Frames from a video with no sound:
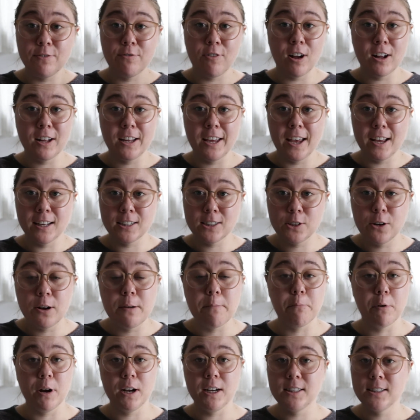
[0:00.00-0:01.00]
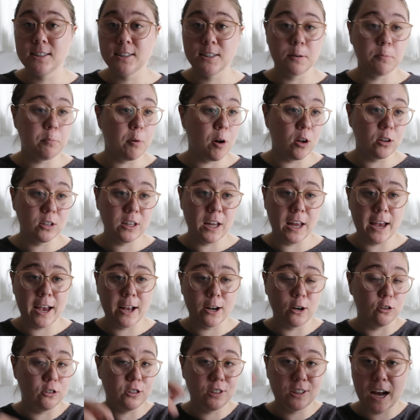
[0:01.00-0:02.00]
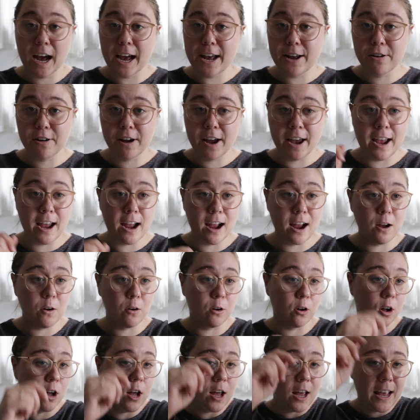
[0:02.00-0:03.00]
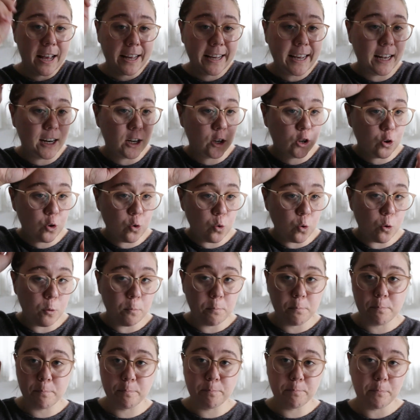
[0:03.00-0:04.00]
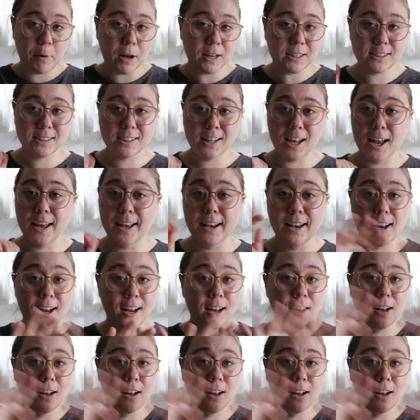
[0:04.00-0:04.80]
fuck cancer, embrace the bald head, or dye your hair, or get a cool buzz cut,